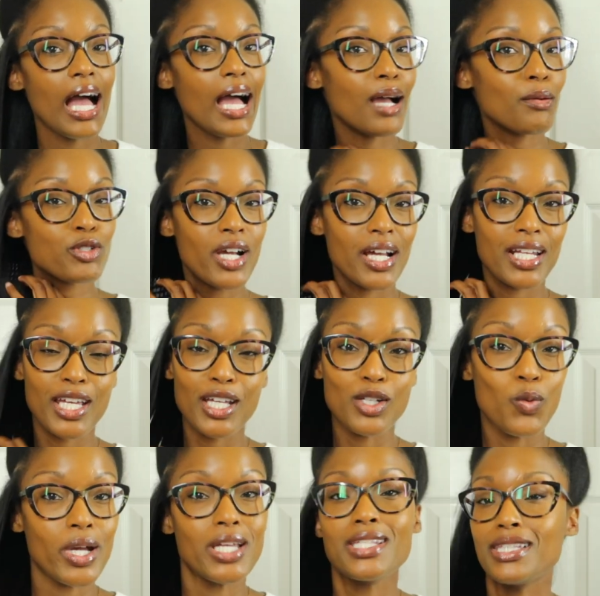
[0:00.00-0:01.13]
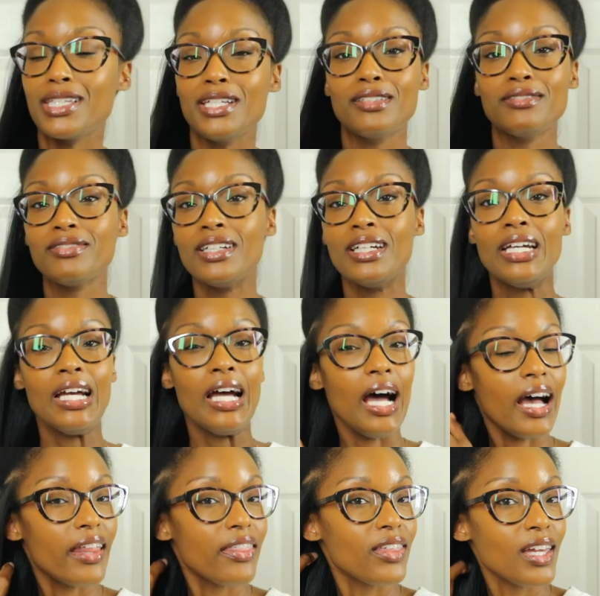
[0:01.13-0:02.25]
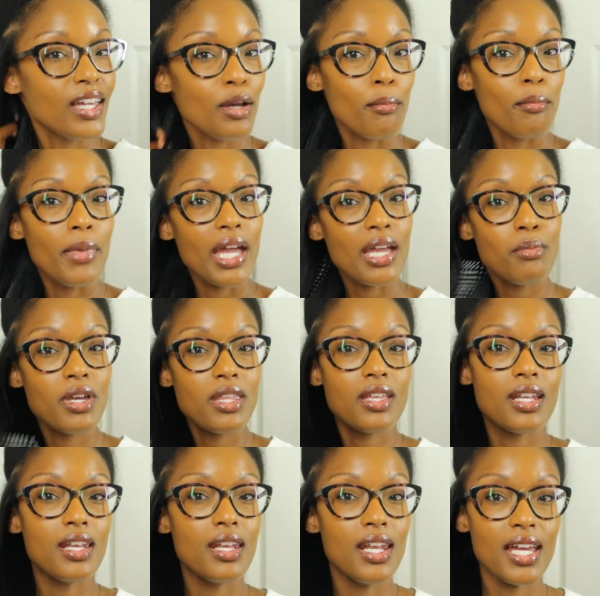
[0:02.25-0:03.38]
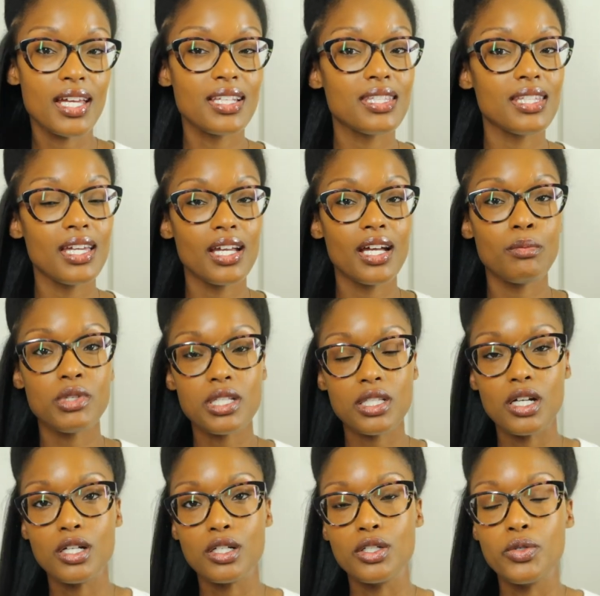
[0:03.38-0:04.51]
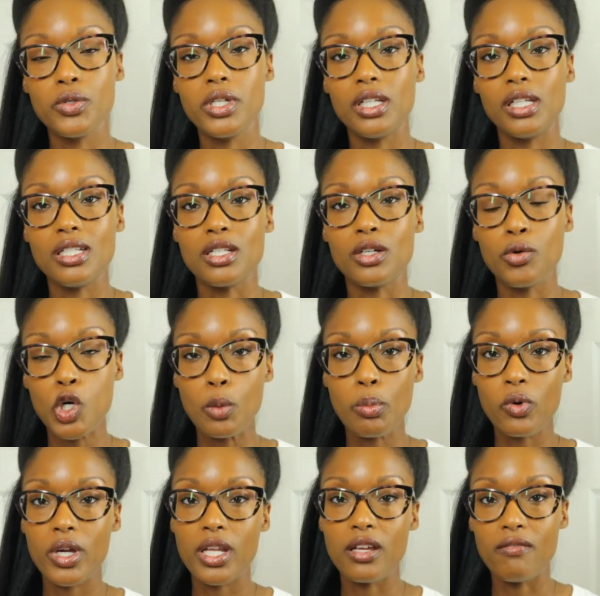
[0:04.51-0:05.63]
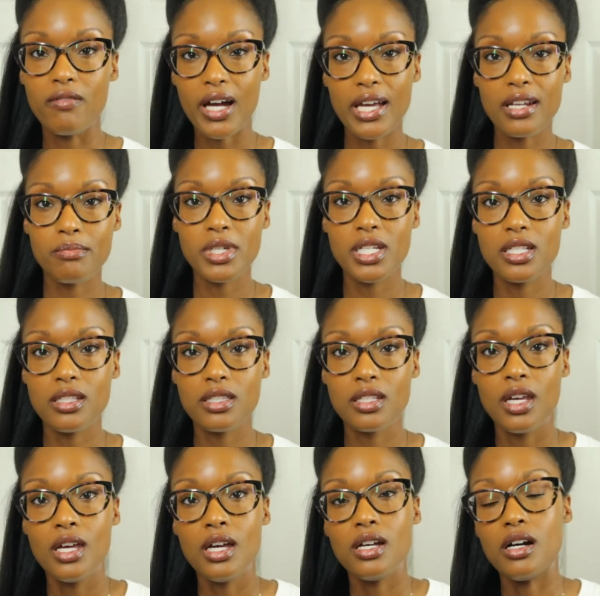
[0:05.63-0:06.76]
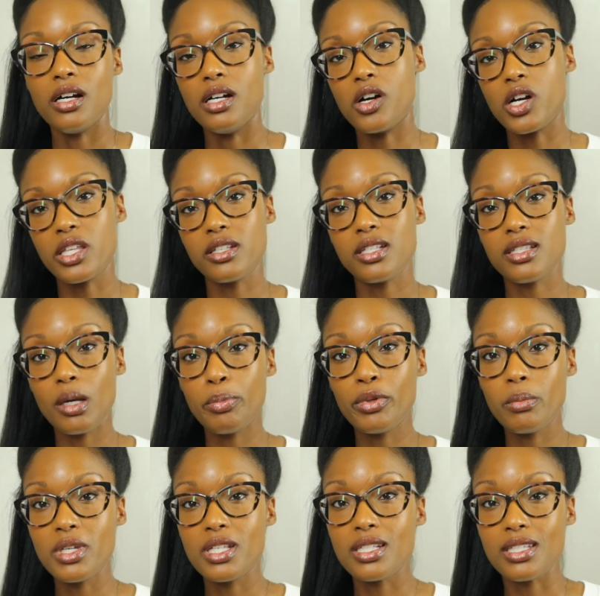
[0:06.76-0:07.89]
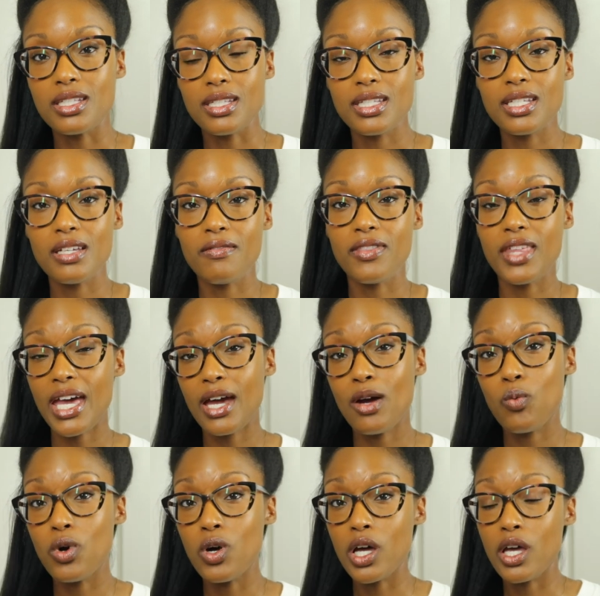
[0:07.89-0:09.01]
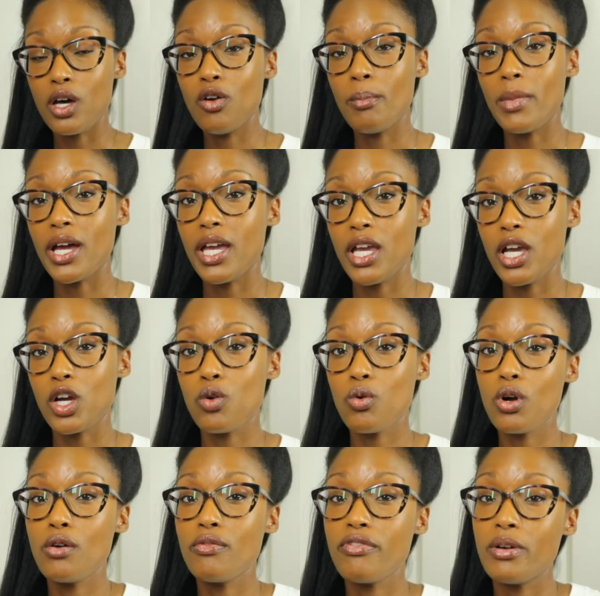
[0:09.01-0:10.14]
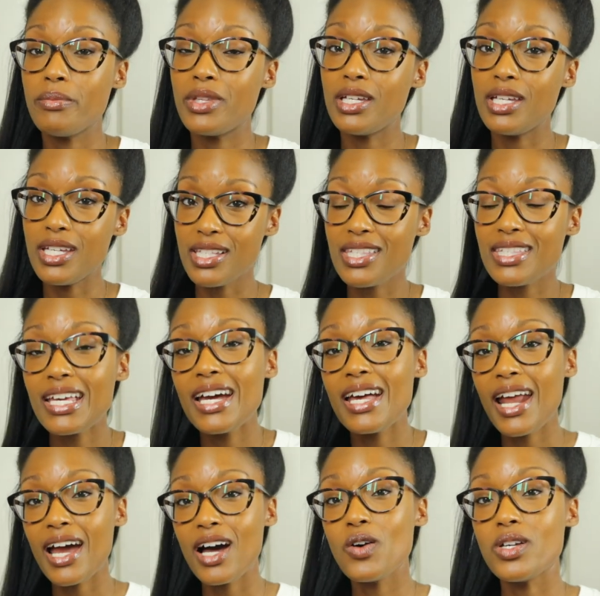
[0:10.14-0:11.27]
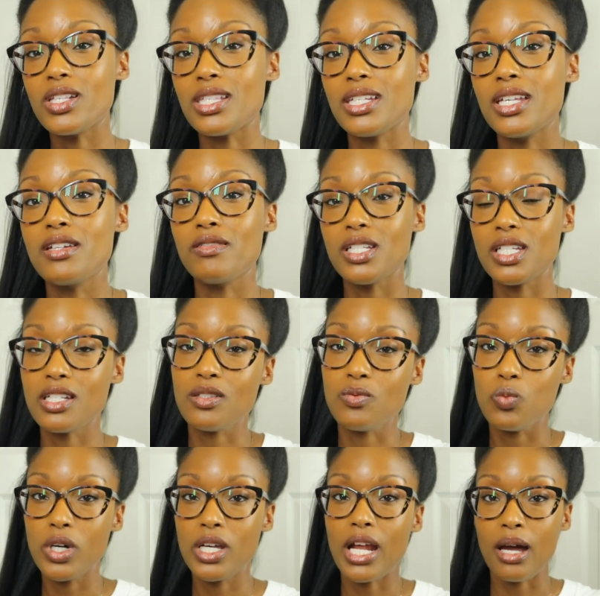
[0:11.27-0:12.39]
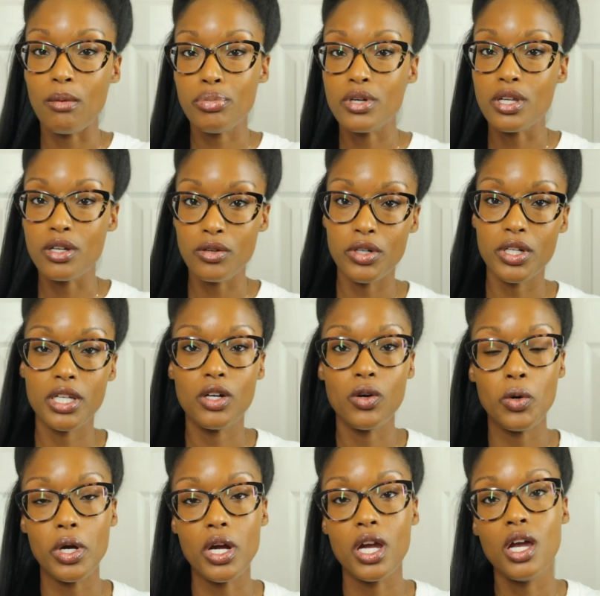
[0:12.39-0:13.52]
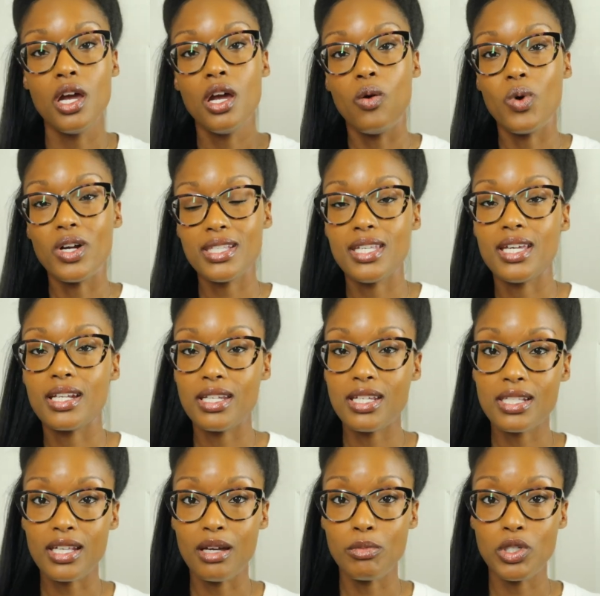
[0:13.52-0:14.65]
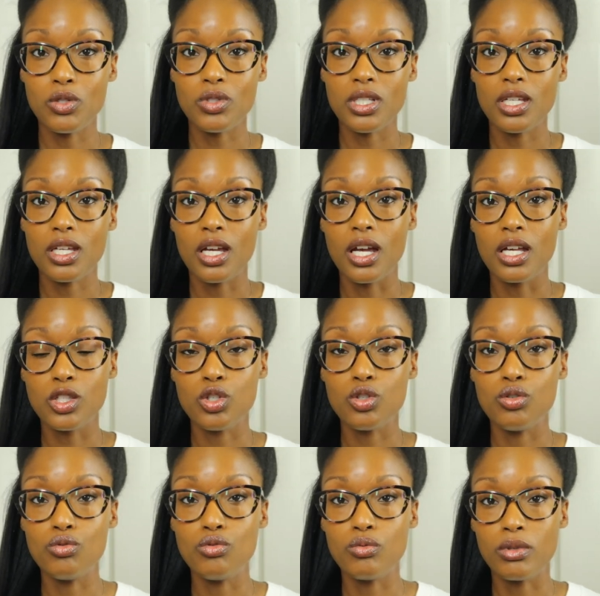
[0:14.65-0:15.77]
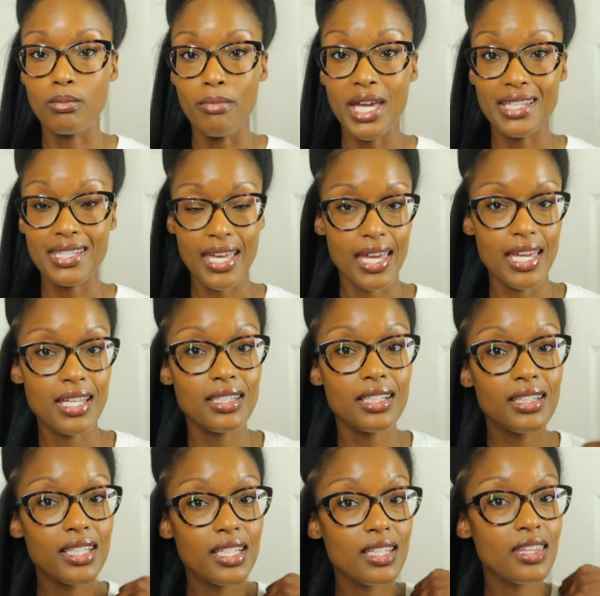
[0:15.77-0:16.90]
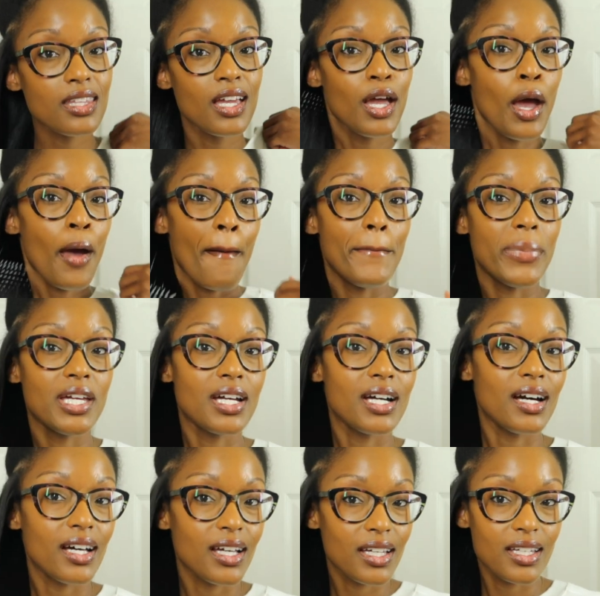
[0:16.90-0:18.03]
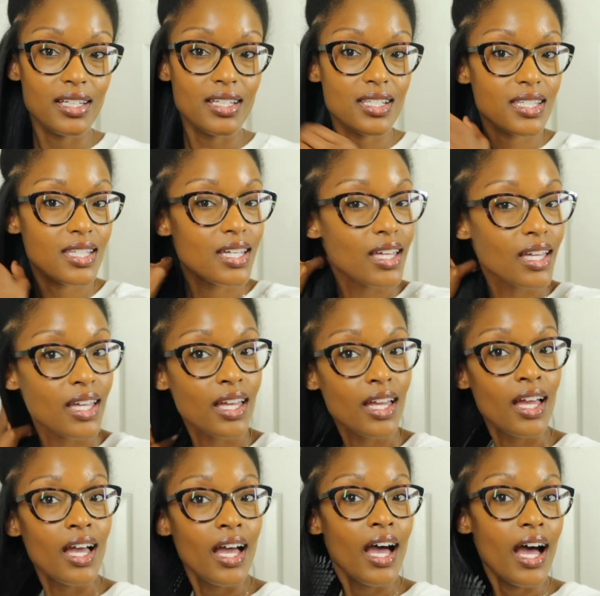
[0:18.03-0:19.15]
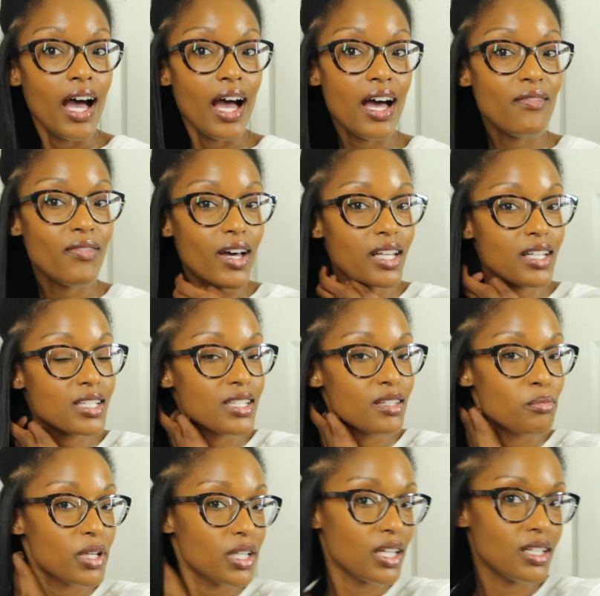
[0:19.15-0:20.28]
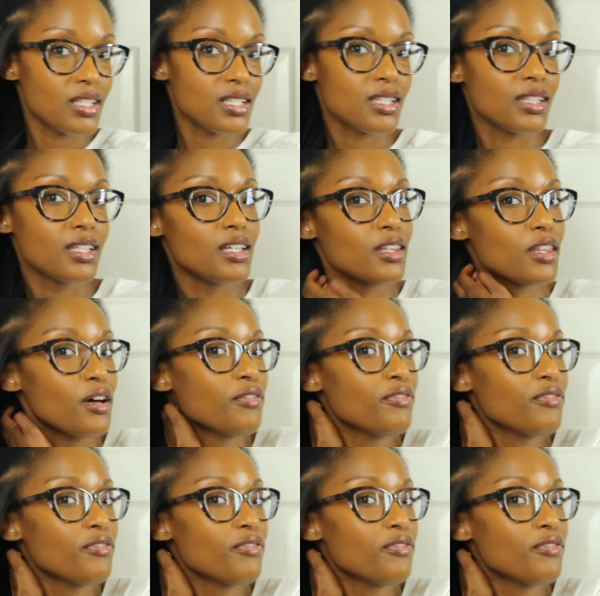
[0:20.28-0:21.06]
I'm trying to get the waist length. I think maybe the next thing I'm going to start doing is incorporating vitamins uh, or the supplements to see if that will help my hair grow from the inside out instead of just what I'm putting on it or what techniques I'm using to maintain the length because I've honestly been at this length